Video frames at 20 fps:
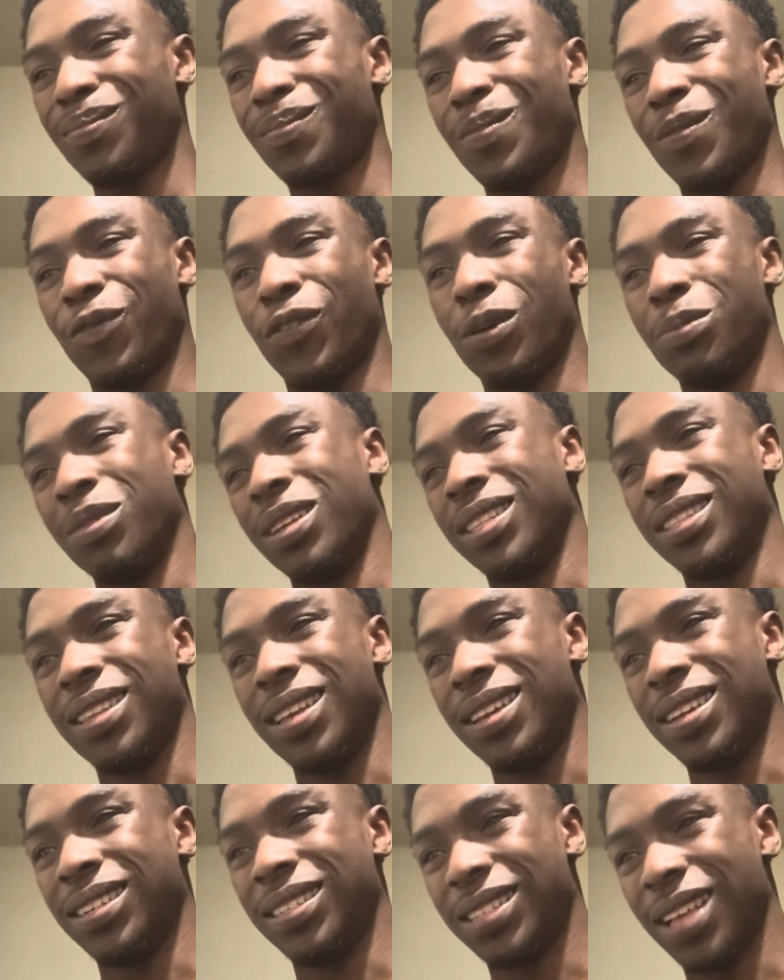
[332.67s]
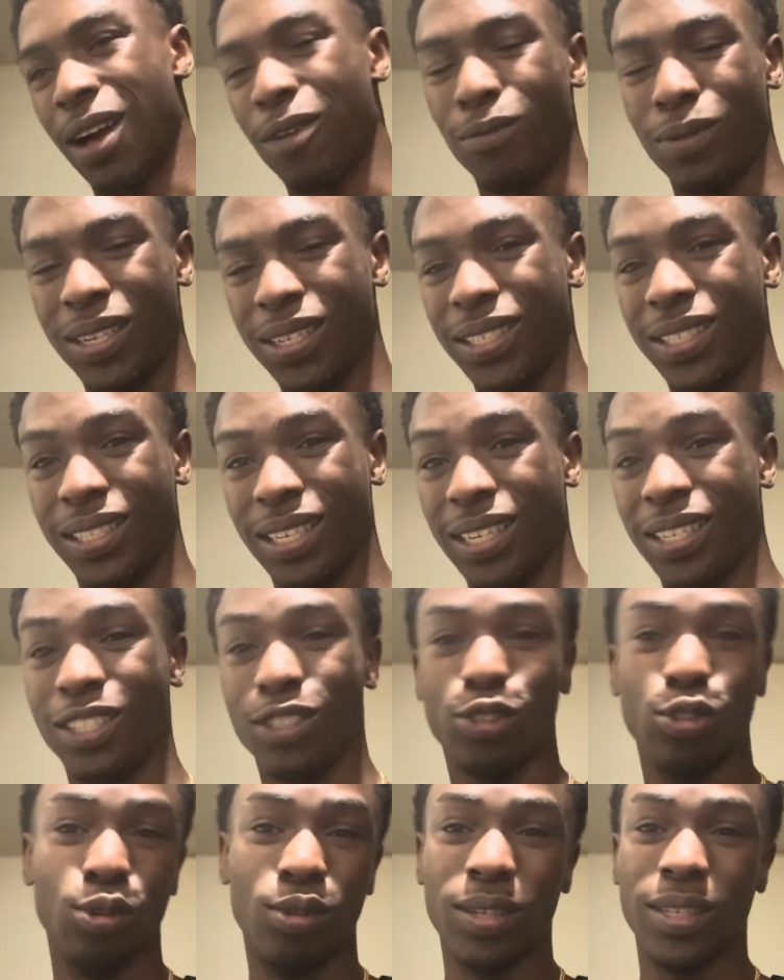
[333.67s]
From the things that we seen
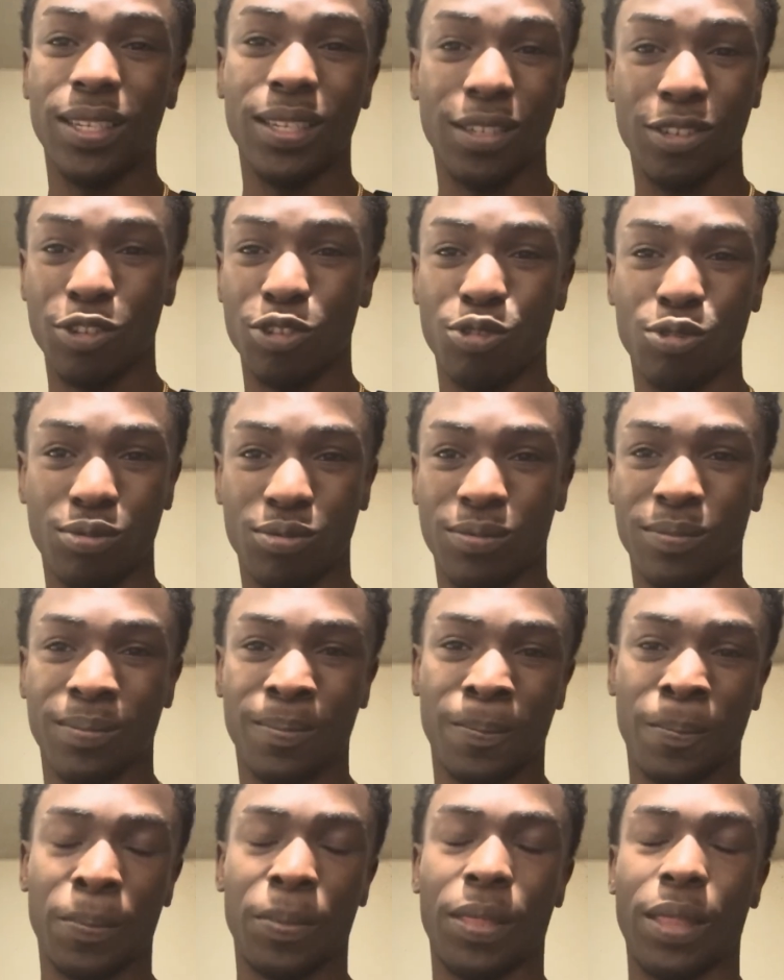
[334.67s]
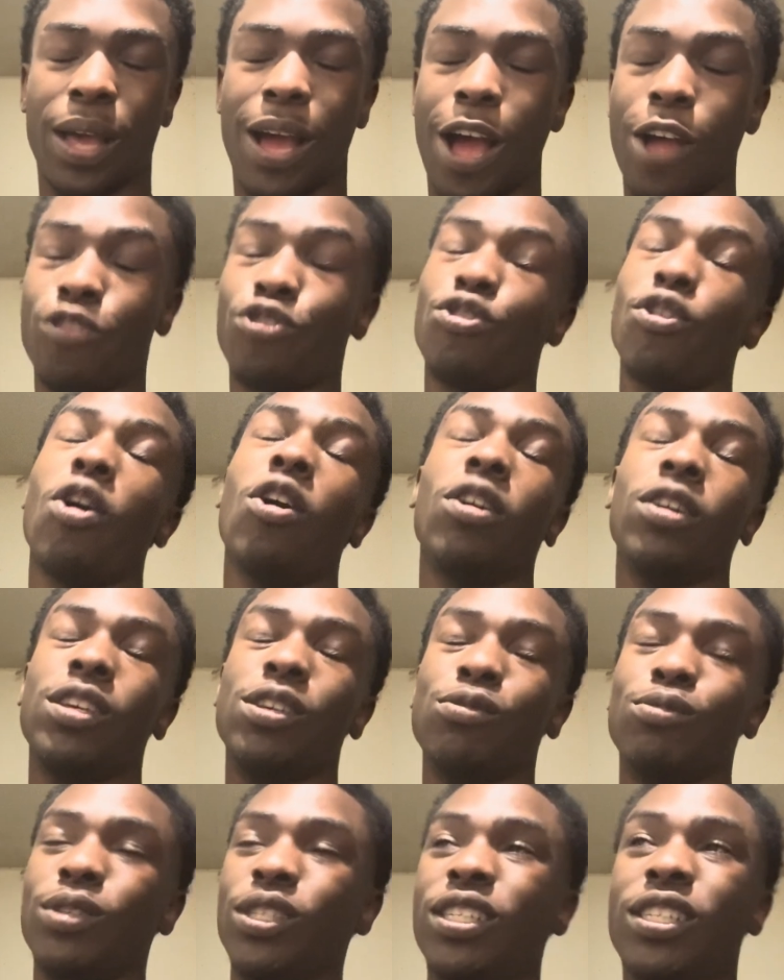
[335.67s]
Julian do, I thought he
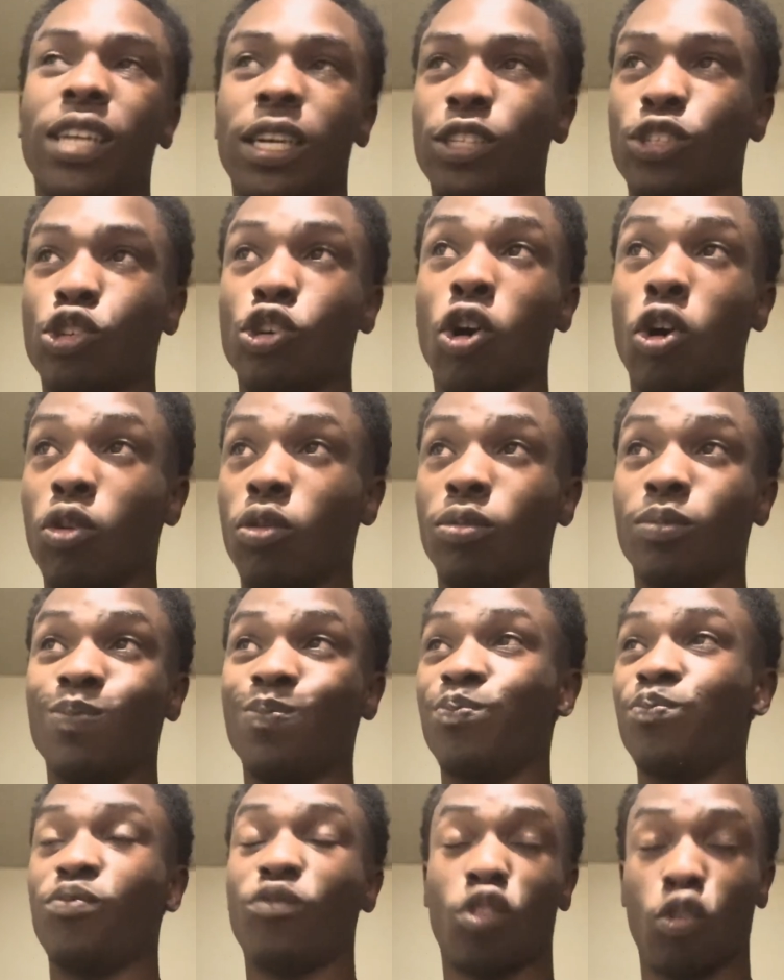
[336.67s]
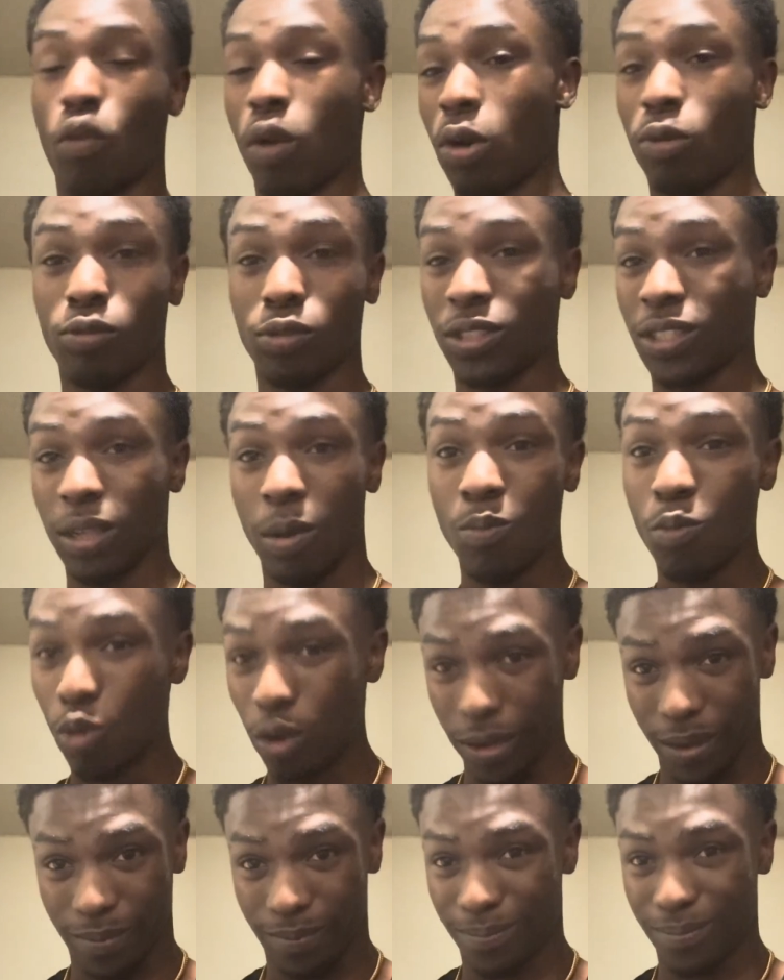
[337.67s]
was just gonna throw
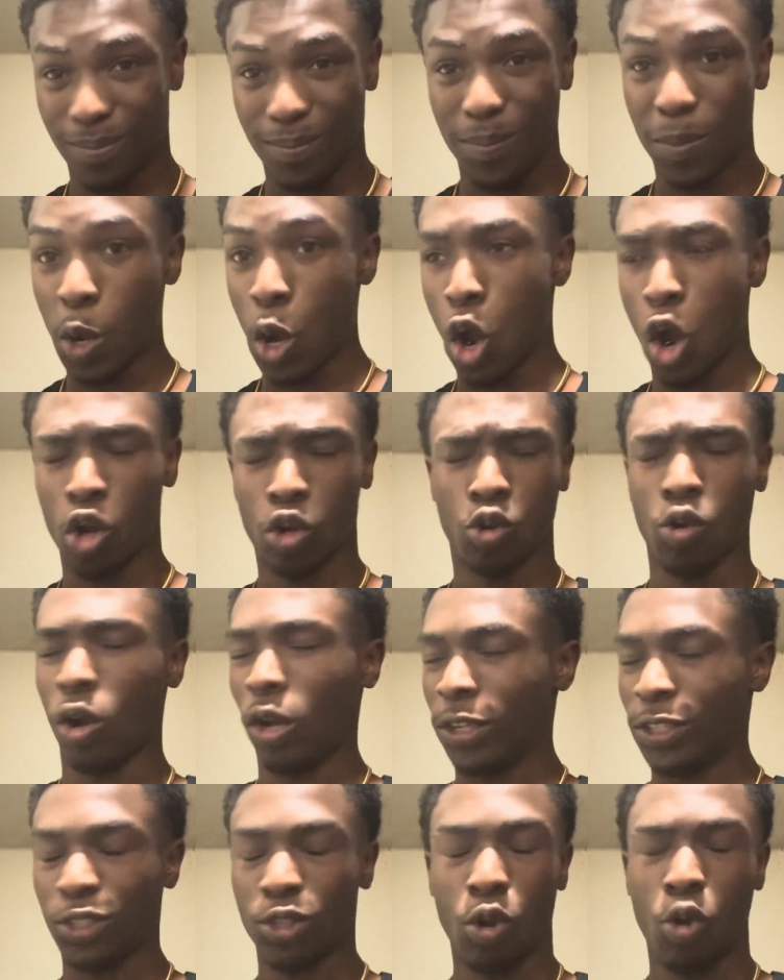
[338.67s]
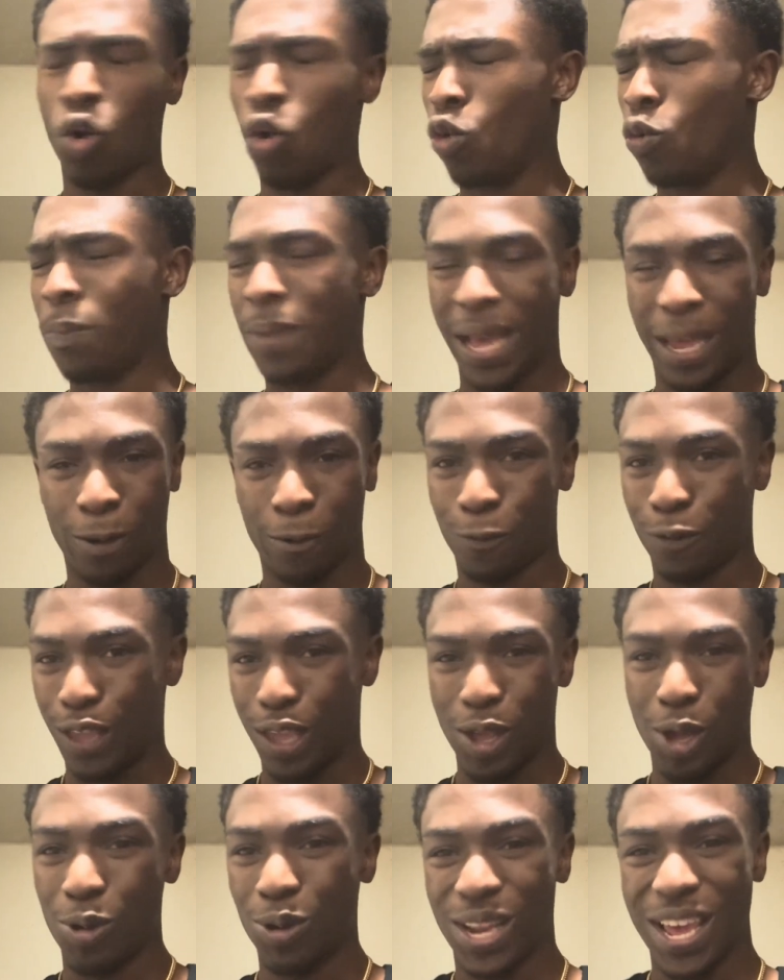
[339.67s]
someone across the whole
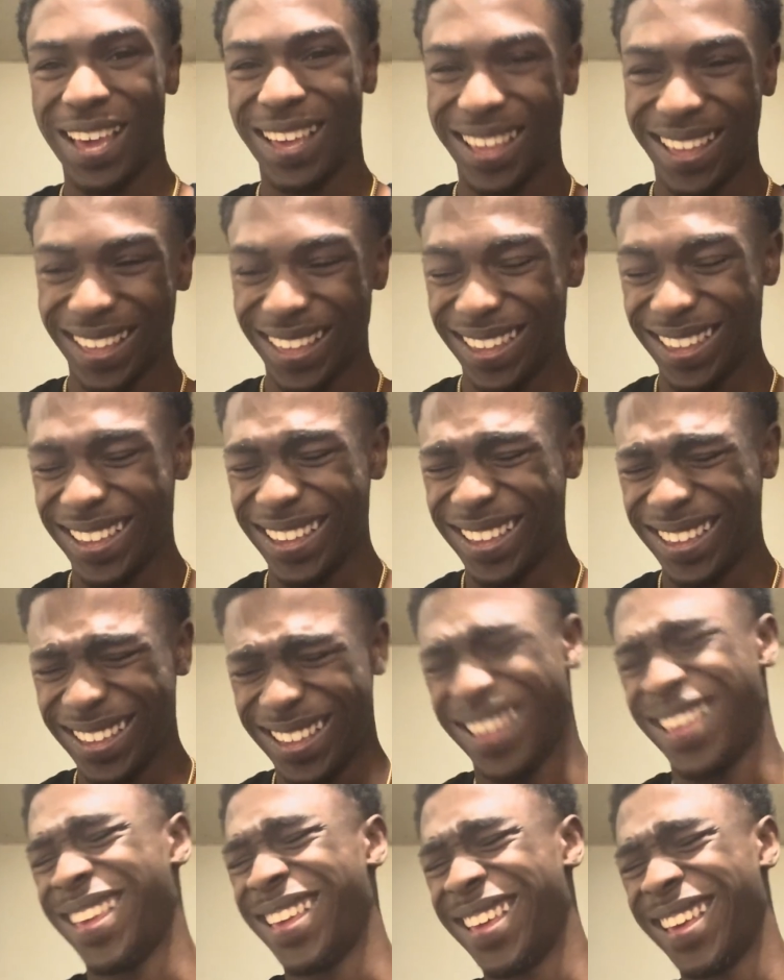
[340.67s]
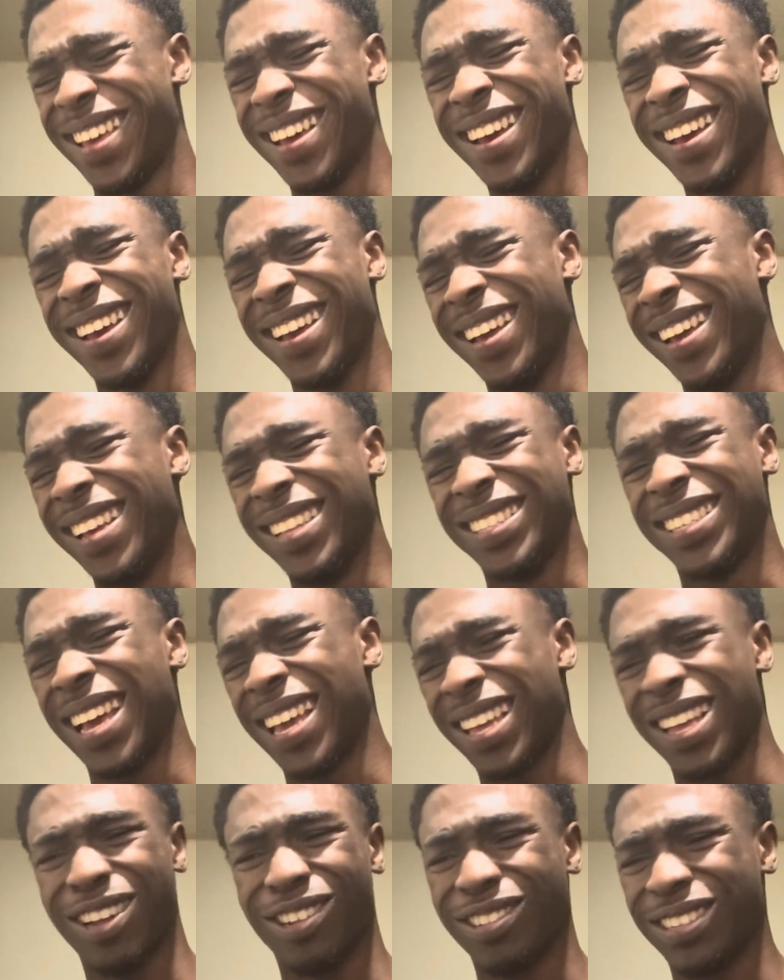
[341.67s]
battlefield and
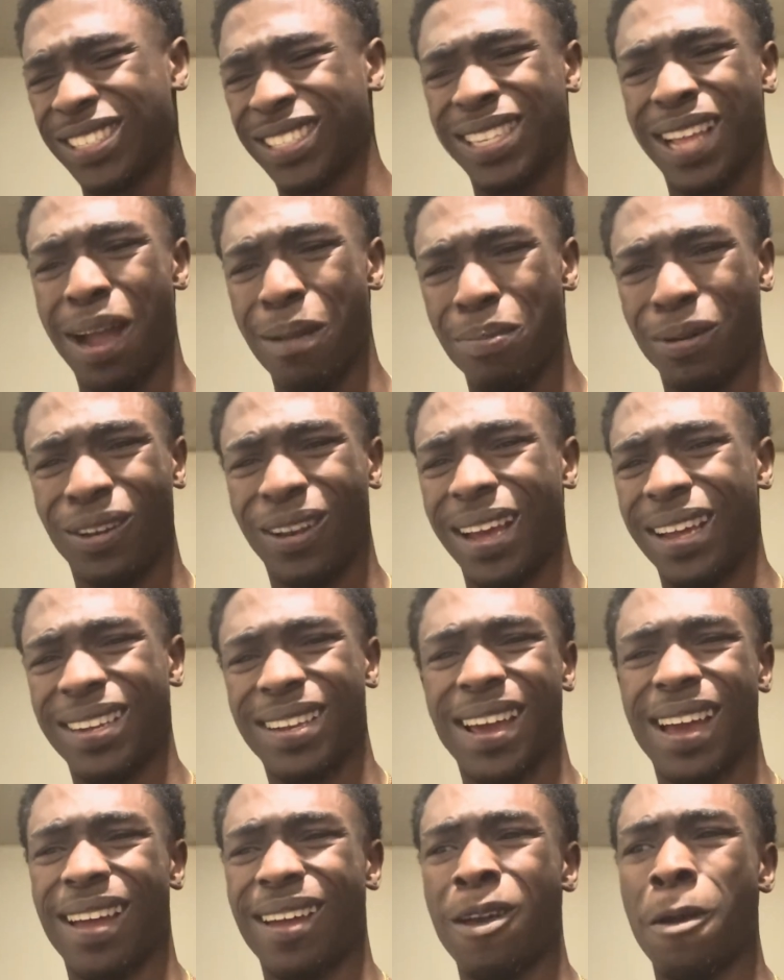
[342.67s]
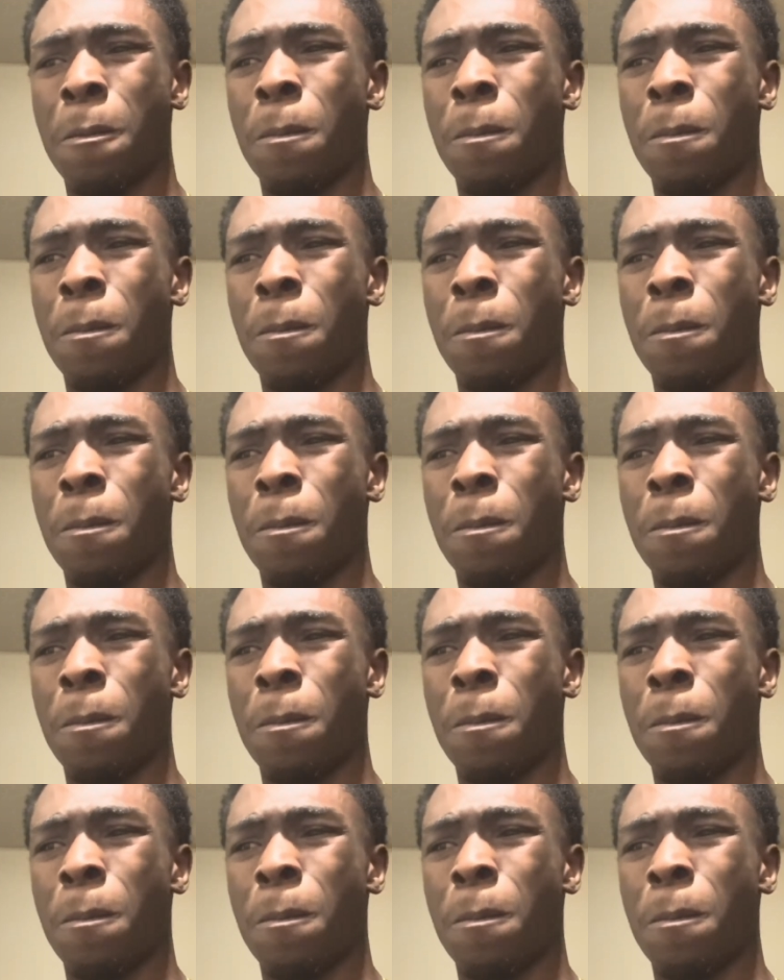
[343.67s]
take out the sniper like that.